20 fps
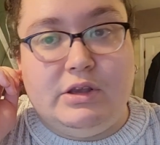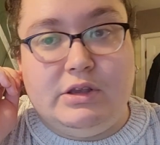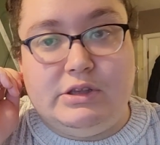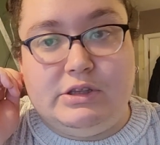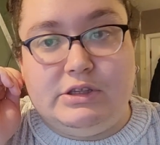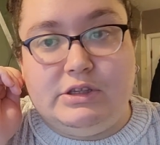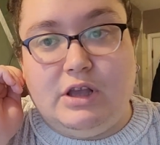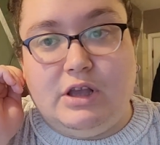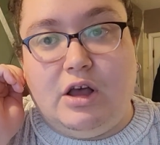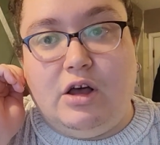
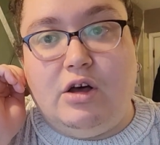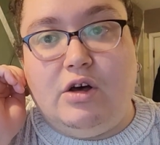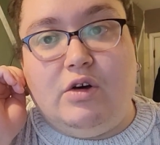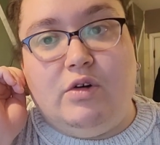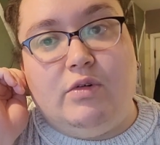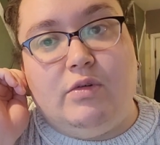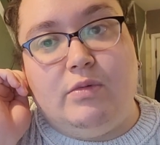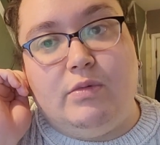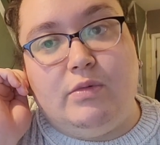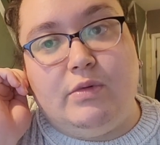
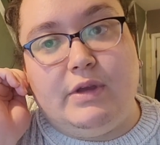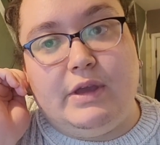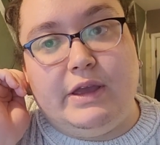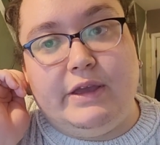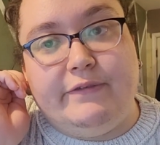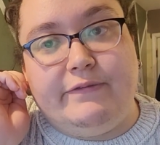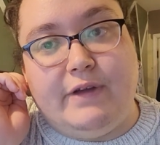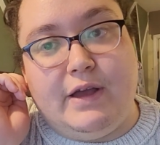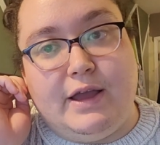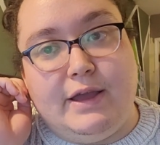So
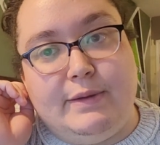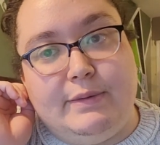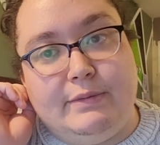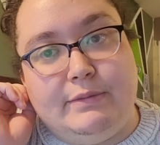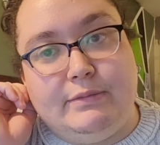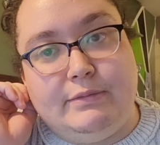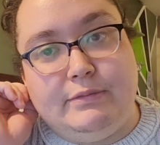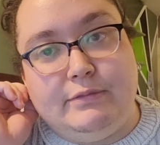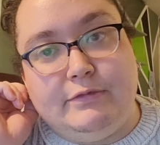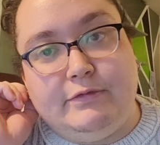if
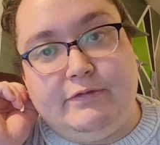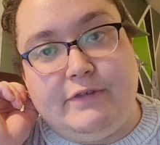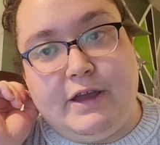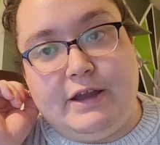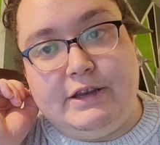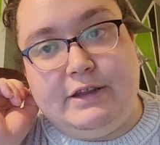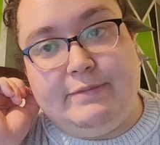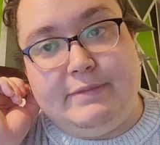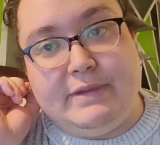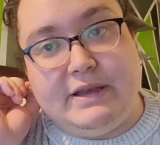I'm
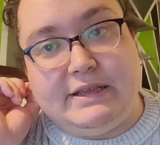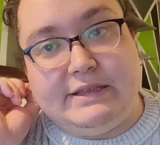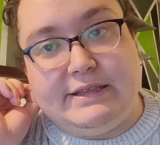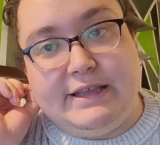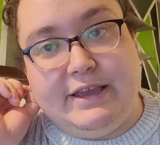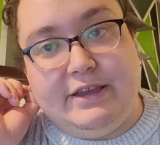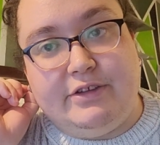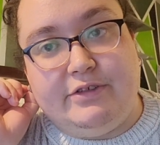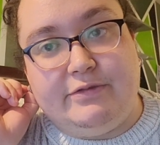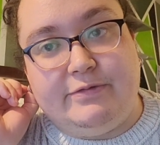finding
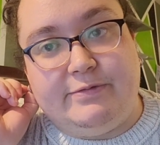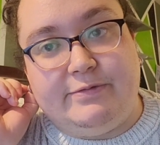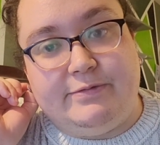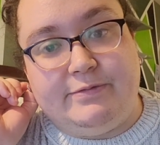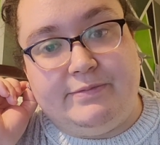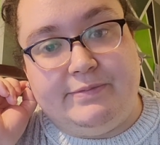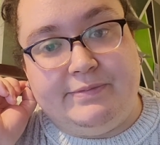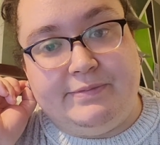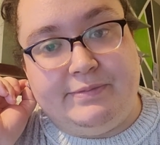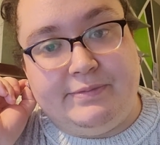myself